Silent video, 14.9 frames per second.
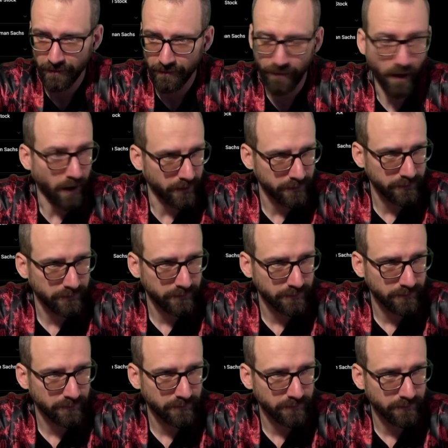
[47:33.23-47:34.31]
Not
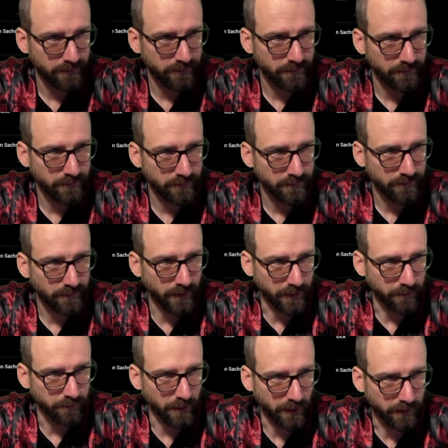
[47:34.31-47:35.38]

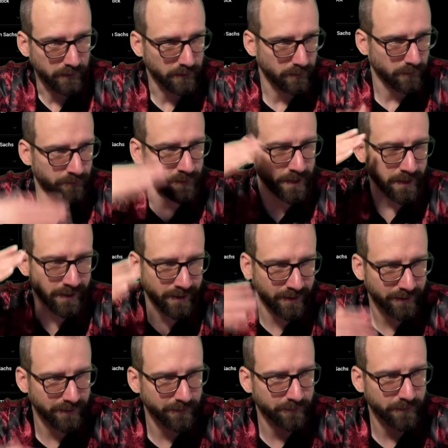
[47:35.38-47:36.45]
like
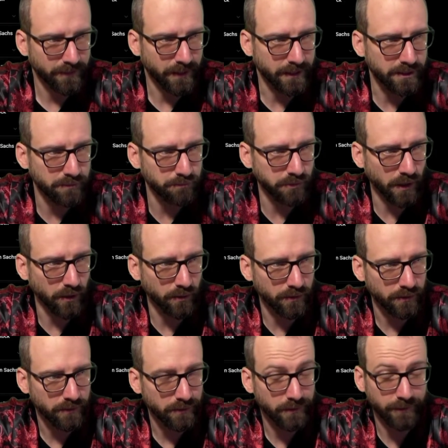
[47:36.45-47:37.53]
they
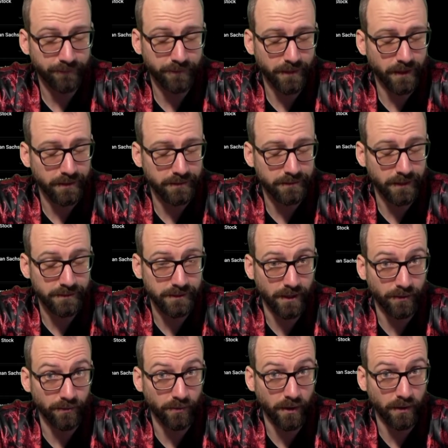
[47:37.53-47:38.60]
explode. That
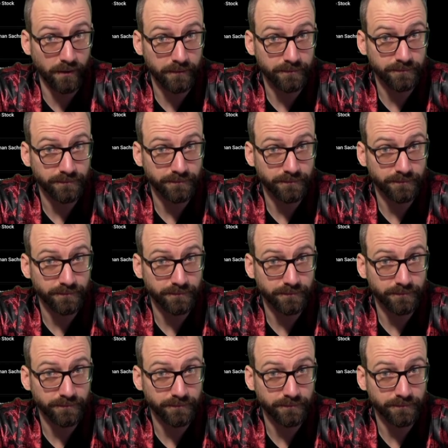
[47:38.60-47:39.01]
sounded wrong.